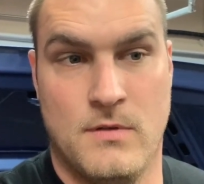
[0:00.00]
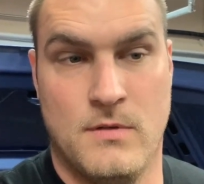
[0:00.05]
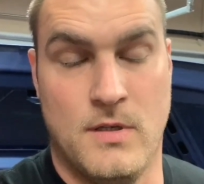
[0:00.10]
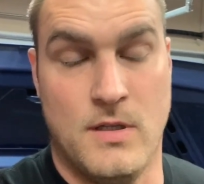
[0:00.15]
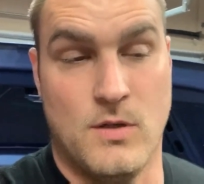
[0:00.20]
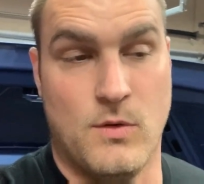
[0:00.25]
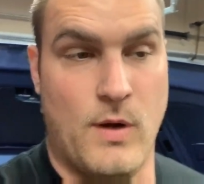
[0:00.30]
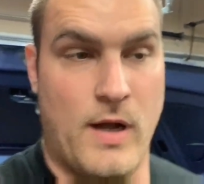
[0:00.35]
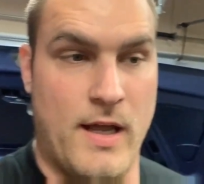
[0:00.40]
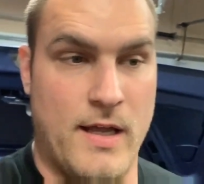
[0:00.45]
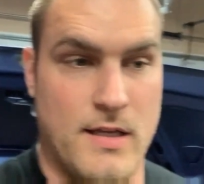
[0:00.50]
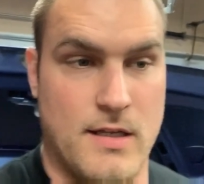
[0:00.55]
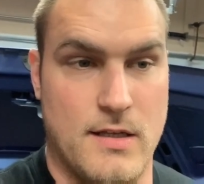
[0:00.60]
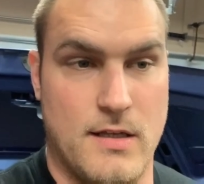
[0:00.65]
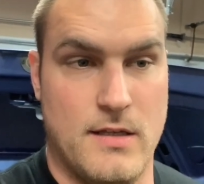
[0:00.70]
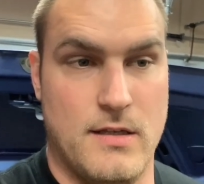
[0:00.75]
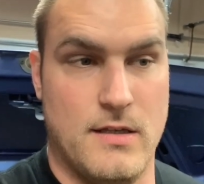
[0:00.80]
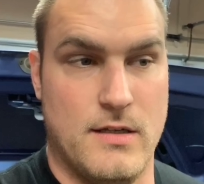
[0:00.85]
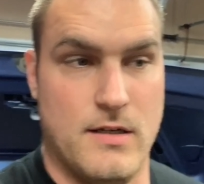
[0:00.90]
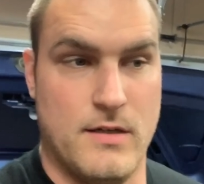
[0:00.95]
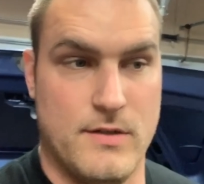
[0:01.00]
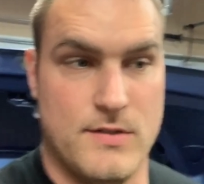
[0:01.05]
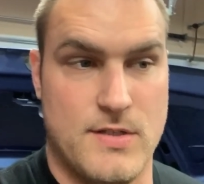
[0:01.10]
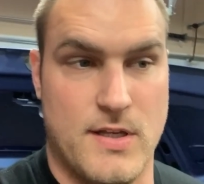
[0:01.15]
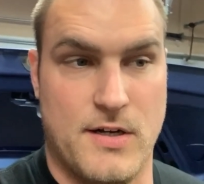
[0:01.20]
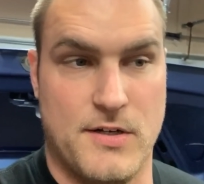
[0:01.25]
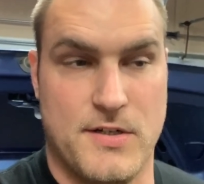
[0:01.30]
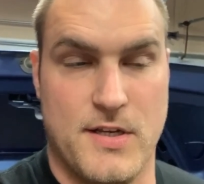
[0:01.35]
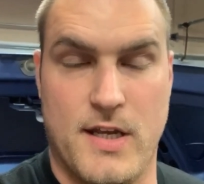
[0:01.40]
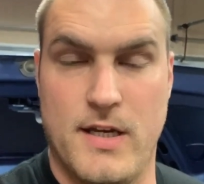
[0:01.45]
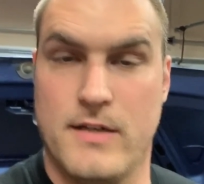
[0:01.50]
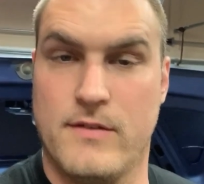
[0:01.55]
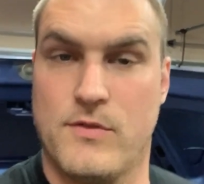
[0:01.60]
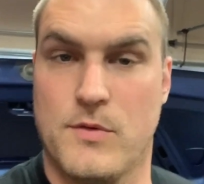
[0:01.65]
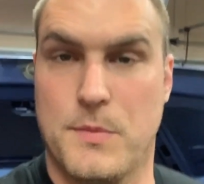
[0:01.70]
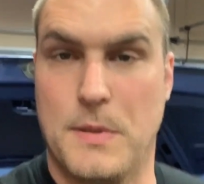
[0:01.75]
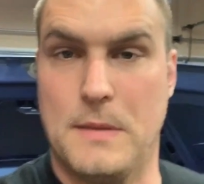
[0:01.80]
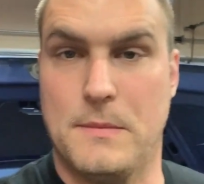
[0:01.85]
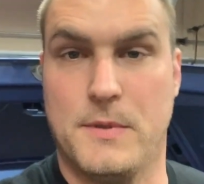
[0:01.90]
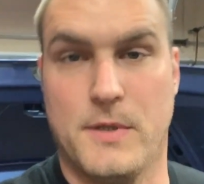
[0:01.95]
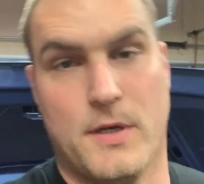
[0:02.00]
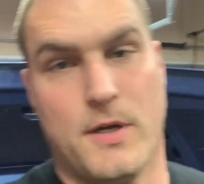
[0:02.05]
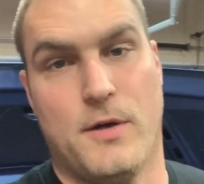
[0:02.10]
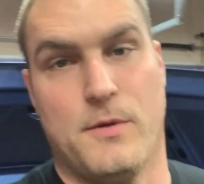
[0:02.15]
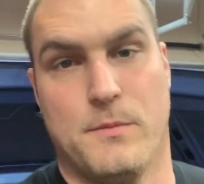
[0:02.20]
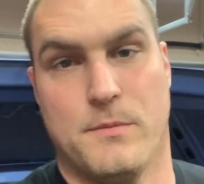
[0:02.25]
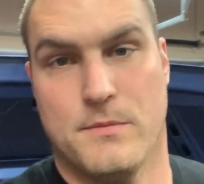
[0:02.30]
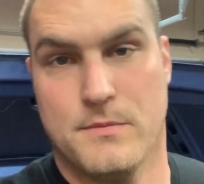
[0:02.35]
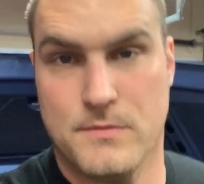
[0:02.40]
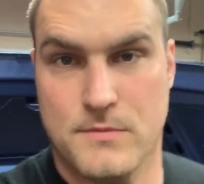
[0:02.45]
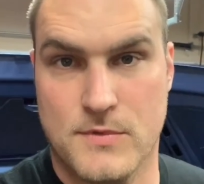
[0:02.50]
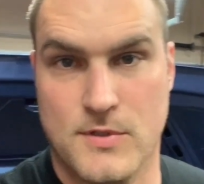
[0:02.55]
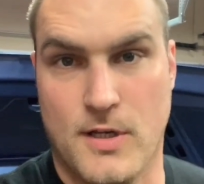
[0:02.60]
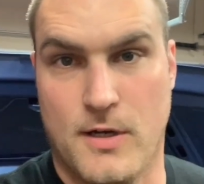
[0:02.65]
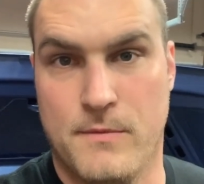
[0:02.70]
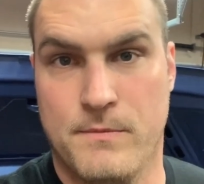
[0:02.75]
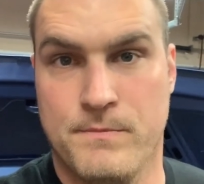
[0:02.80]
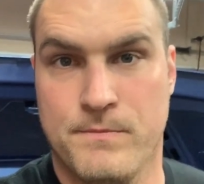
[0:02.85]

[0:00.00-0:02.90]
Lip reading: Either way, you know, it's entertaining for people at home, so.